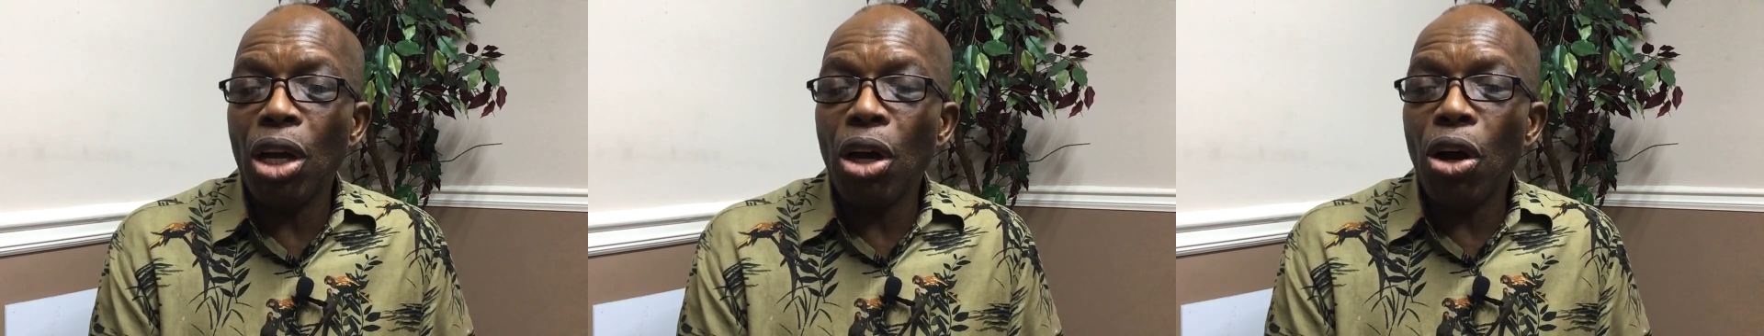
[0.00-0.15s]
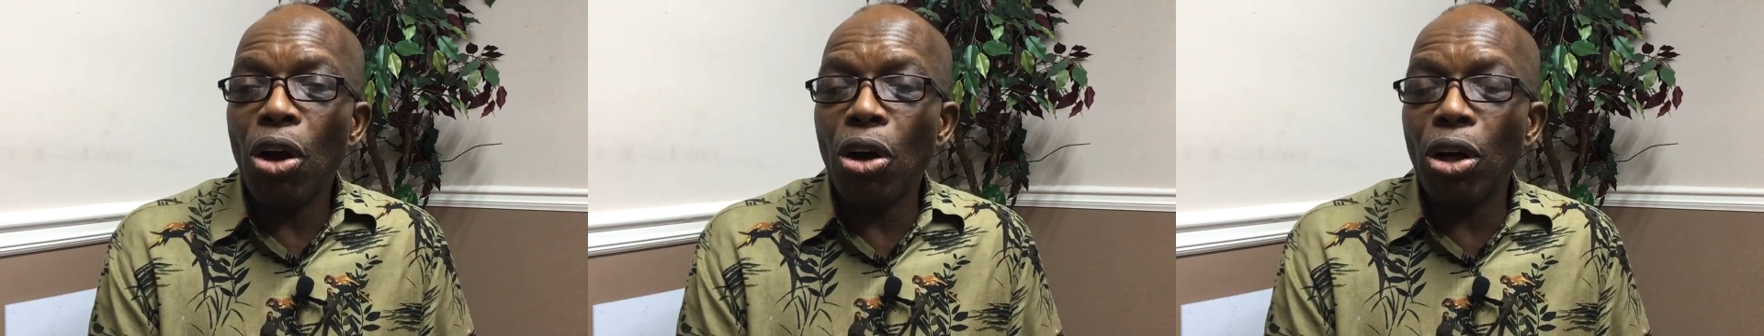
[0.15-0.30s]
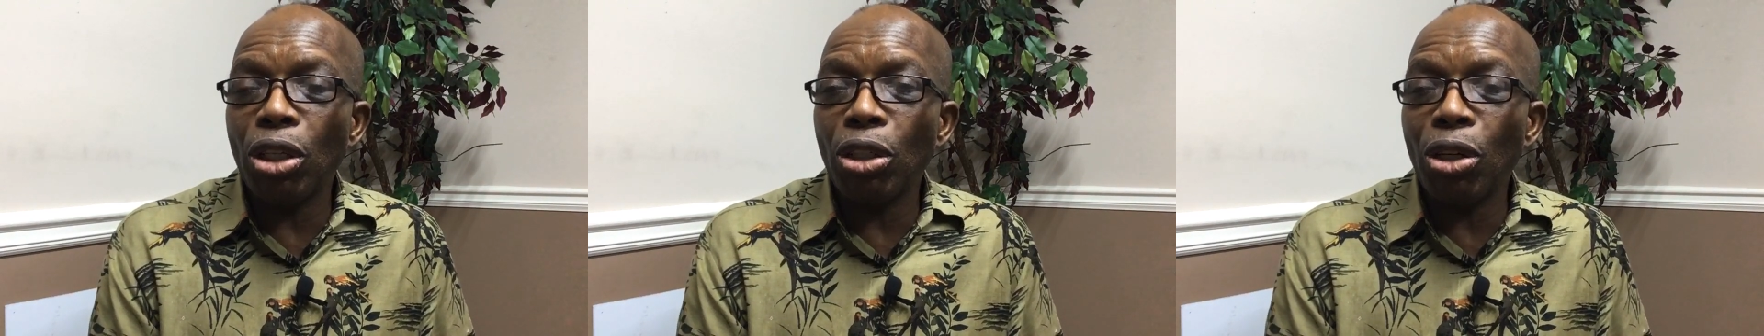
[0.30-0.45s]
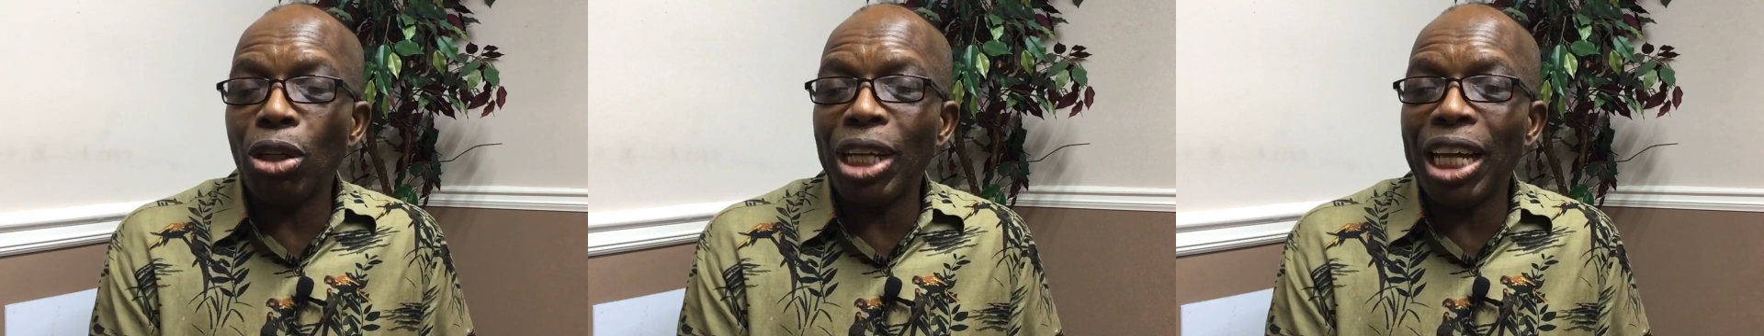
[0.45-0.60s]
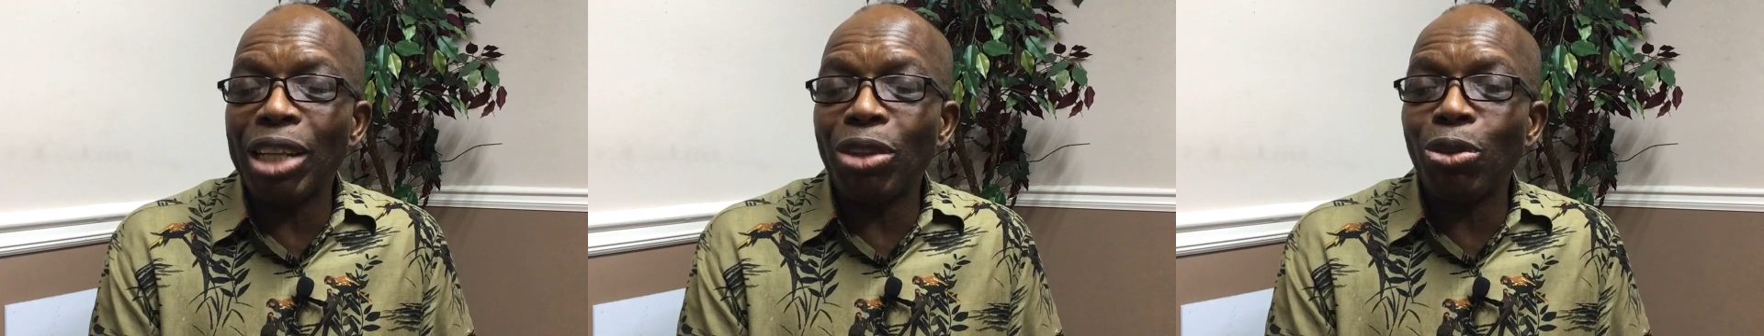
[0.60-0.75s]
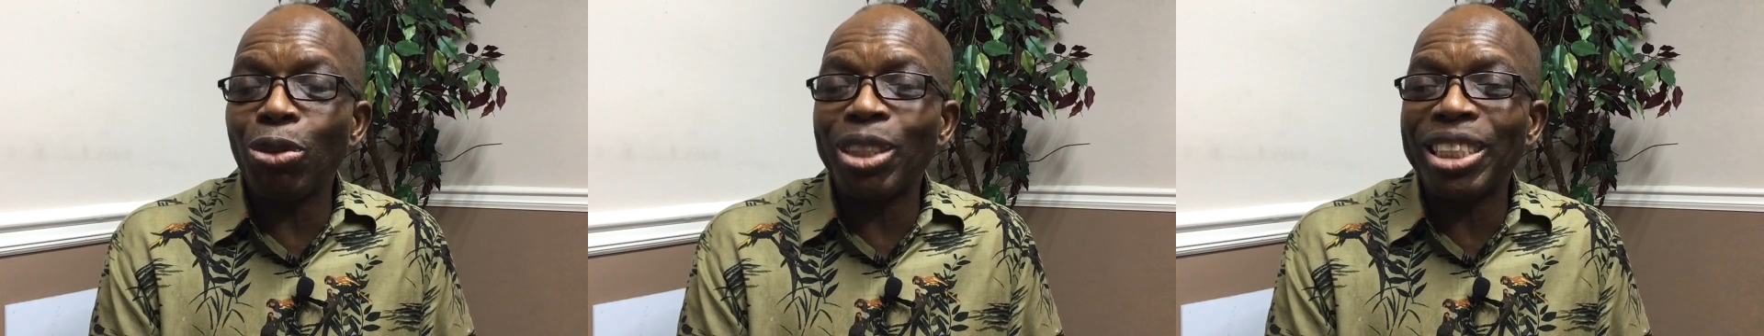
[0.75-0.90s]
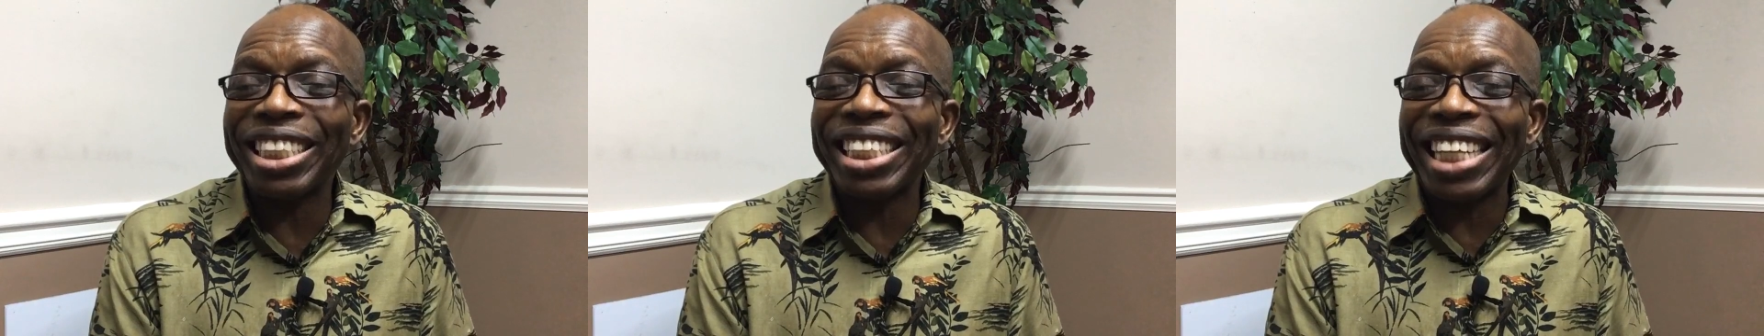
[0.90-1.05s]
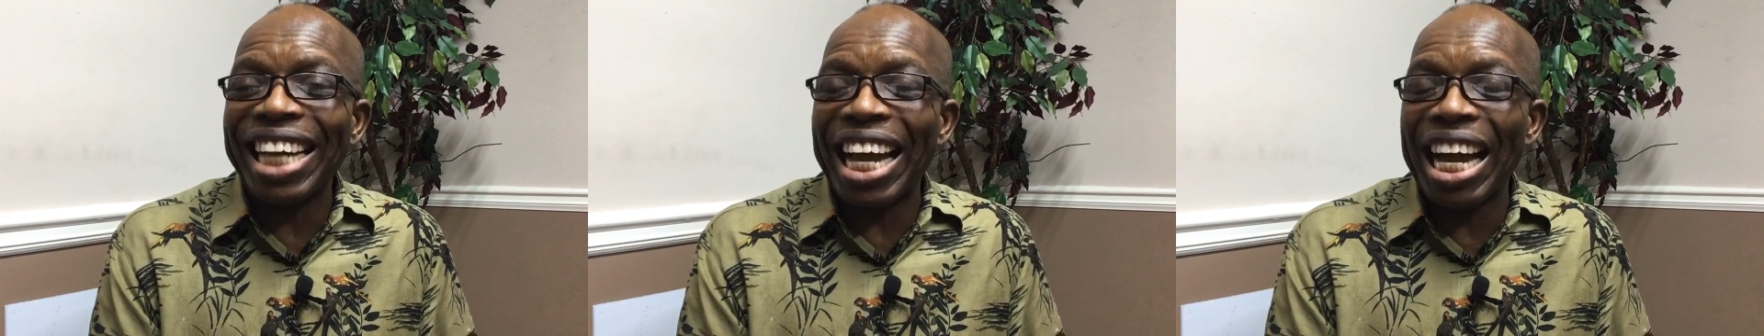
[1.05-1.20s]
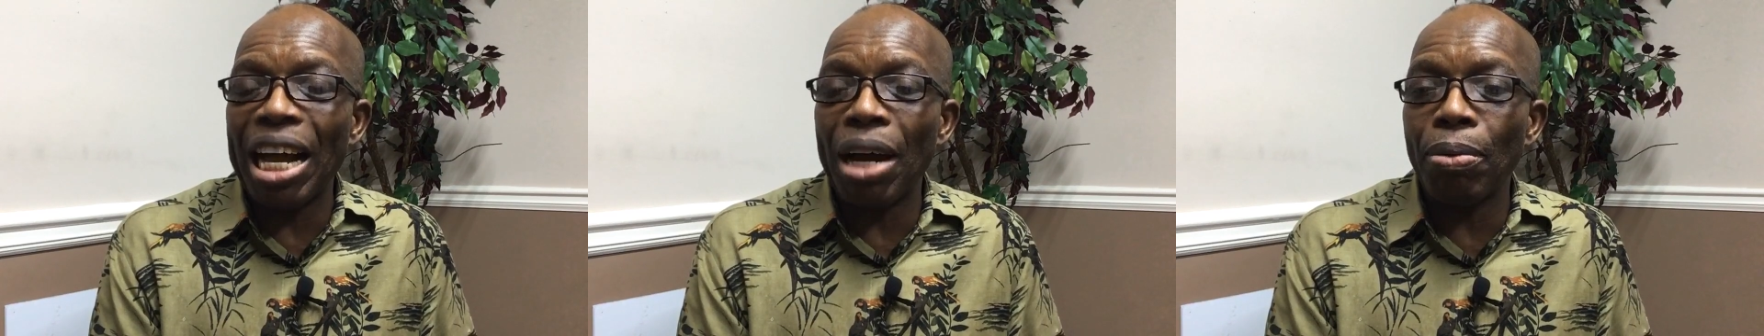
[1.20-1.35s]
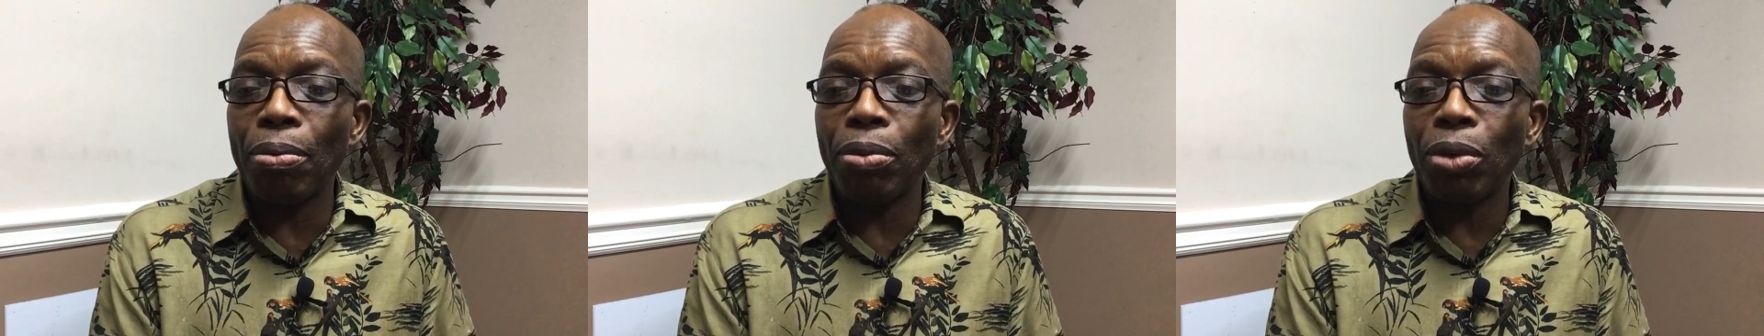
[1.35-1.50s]
or in order to
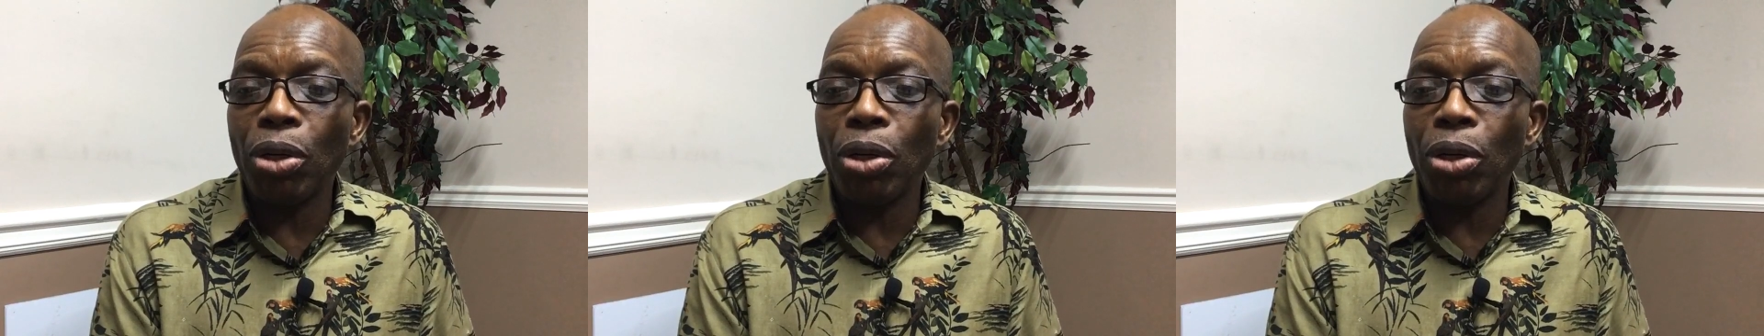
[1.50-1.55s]
scam,